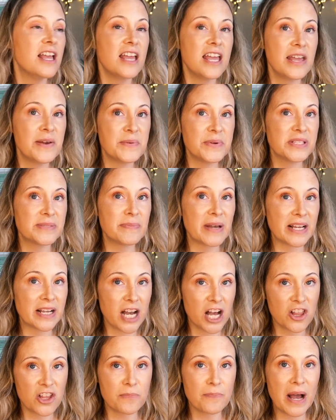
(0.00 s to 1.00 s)
It was my
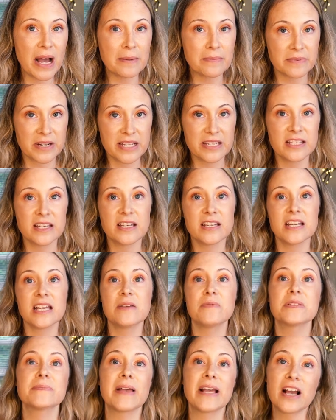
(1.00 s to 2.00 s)
Colourpop ranking. It
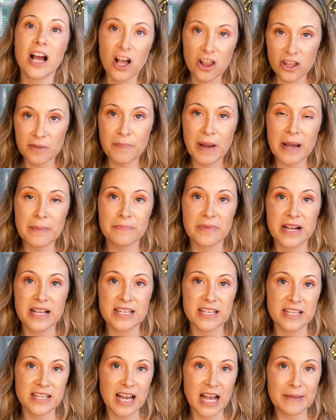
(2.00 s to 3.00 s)
was my Colourpop
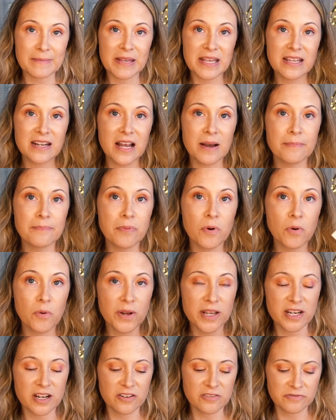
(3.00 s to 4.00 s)
ranking. I made a
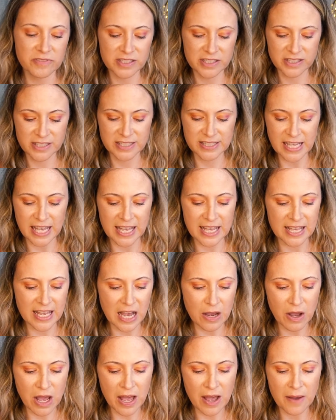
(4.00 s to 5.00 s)
point of saying
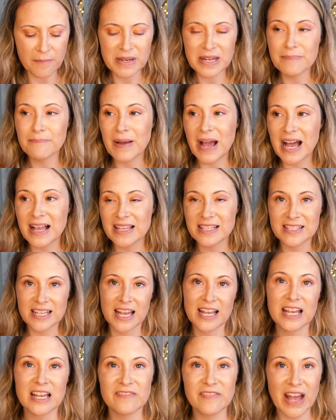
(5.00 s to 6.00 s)
how many palettes
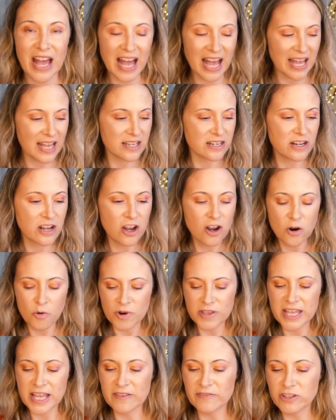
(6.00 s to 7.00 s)
I have had
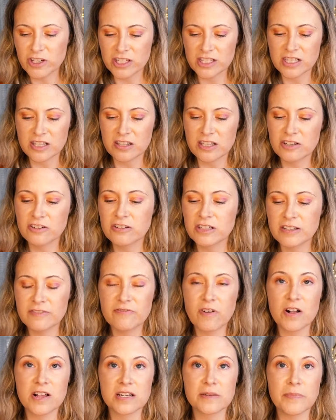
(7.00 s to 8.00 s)
where they have just literally
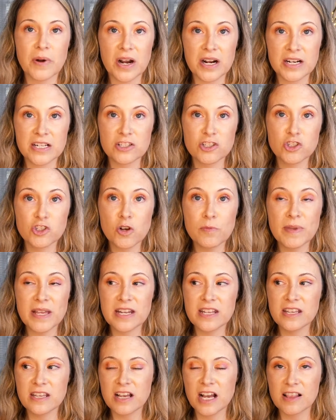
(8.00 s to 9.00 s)
fallen apart. And
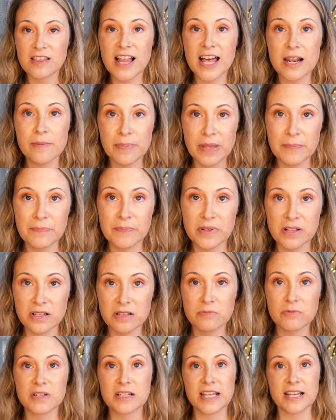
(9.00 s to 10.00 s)
a lot of
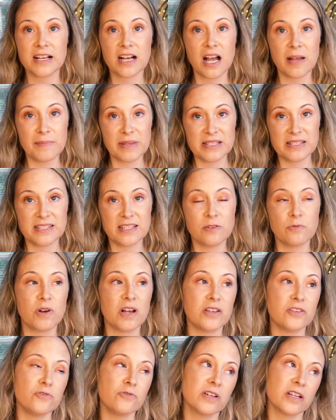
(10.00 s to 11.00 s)
people were like commenting,
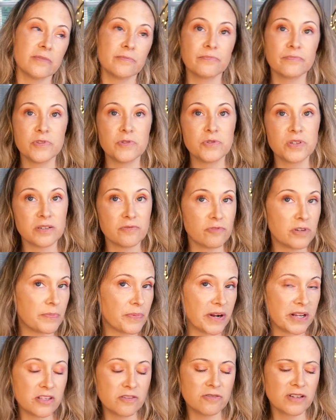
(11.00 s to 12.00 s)
well, you can
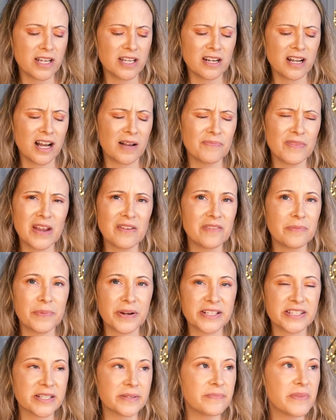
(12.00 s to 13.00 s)
not
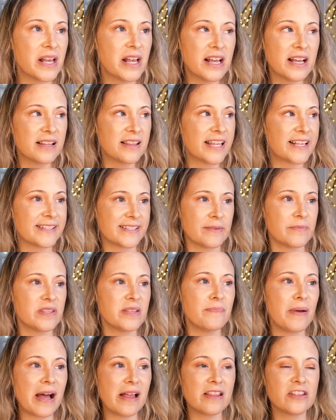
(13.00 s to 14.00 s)
repress them. Like some of the
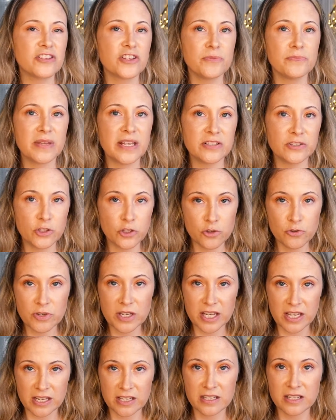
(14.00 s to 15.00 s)
palettes are made so you
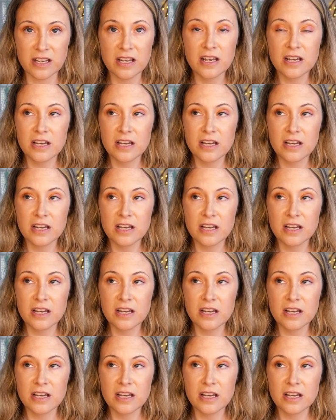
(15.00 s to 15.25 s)
can